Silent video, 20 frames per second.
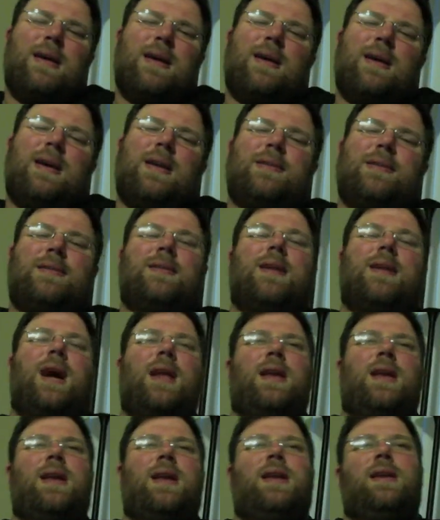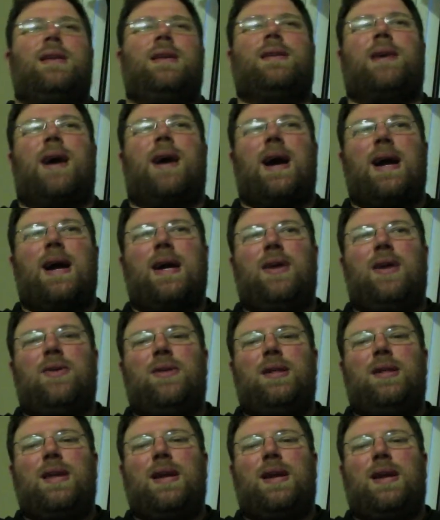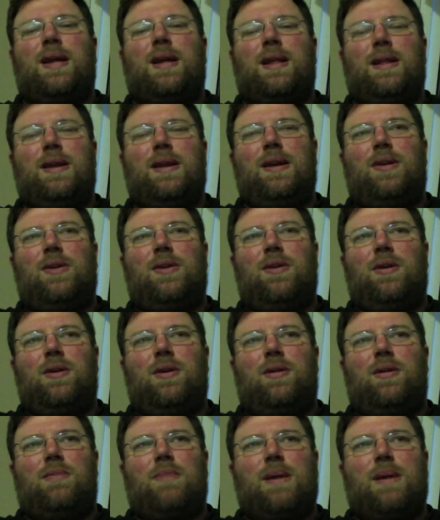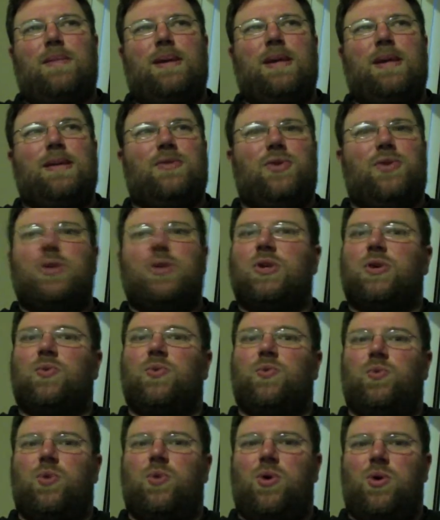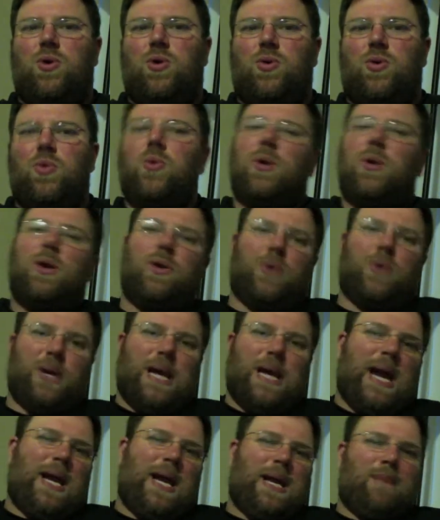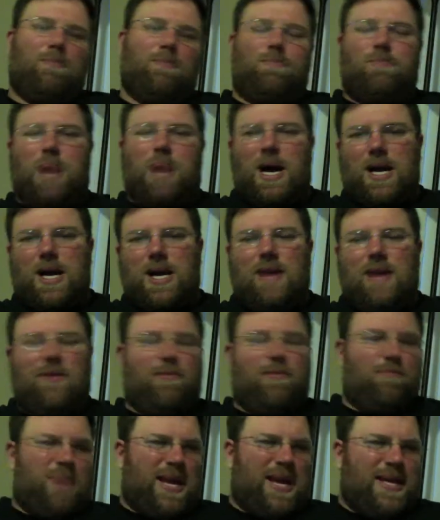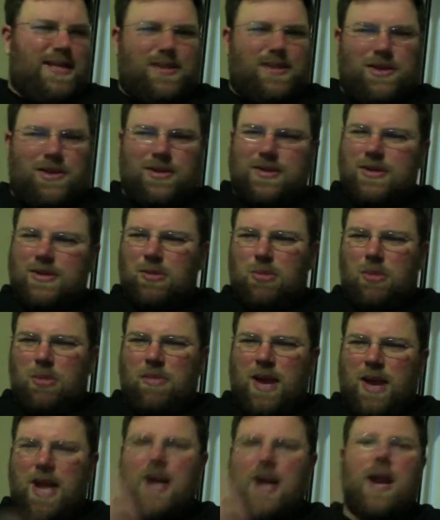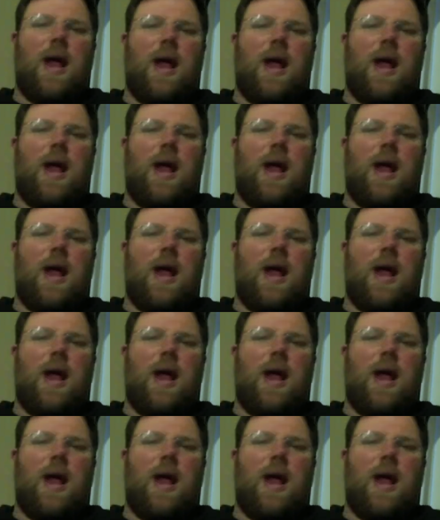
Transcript: It's not entirely clear. Maybe he's going to grow an organic body based on Superman.